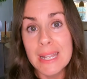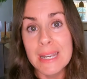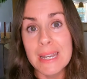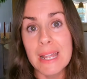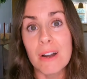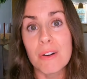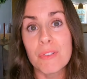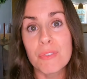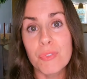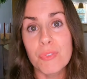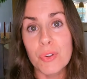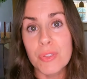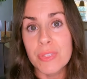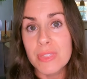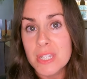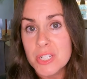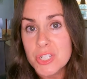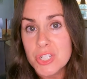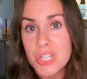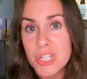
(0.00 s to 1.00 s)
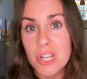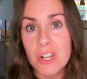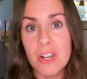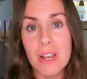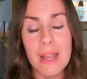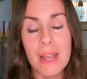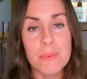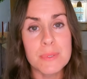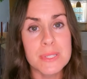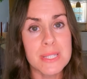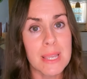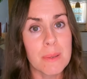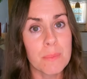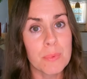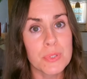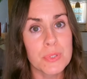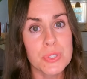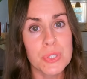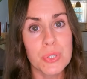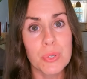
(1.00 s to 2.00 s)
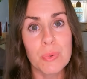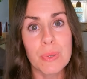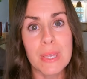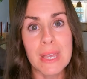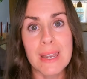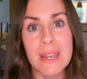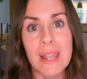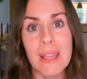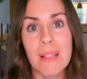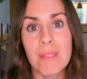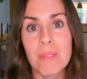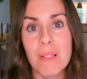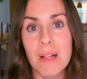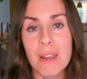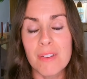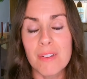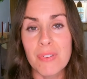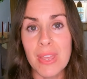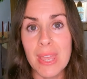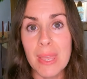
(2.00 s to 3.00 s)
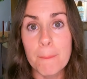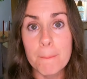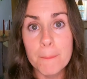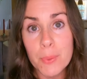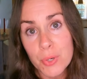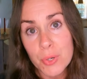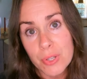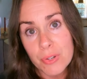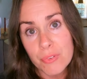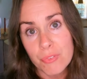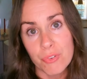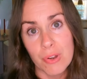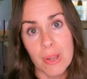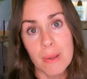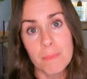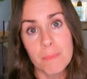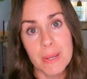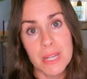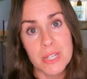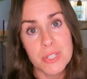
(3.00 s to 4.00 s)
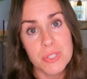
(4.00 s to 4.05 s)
Now, for this year, I was able to get a lot of input from my